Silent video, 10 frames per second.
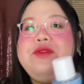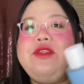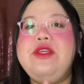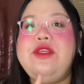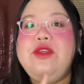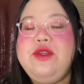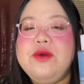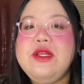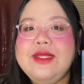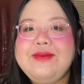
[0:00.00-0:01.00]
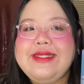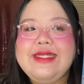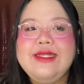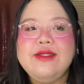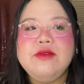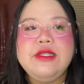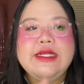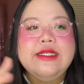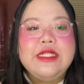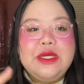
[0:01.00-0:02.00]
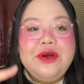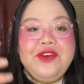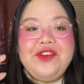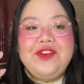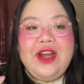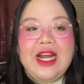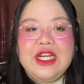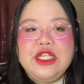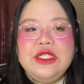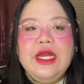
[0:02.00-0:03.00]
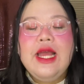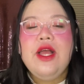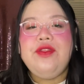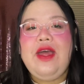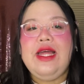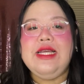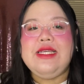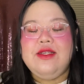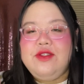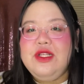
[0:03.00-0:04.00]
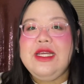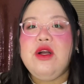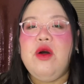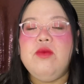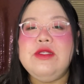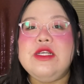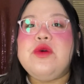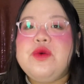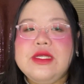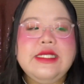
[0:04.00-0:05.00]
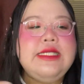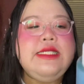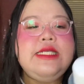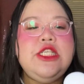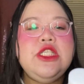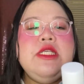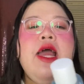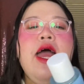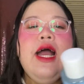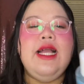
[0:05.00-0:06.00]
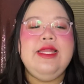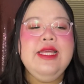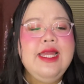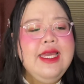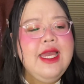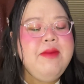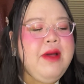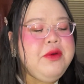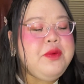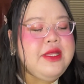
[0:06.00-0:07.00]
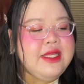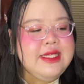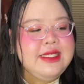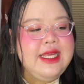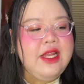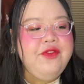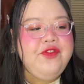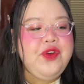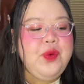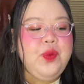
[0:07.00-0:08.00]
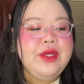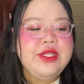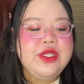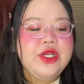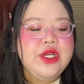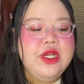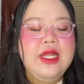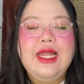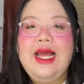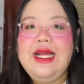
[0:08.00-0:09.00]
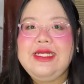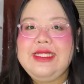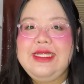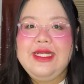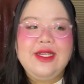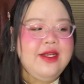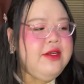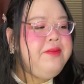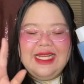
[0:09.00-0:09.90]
The eucalyptus in this one is so fresh that it gives you like almost a cooling sensation. I think they came out with this scent for winter last year.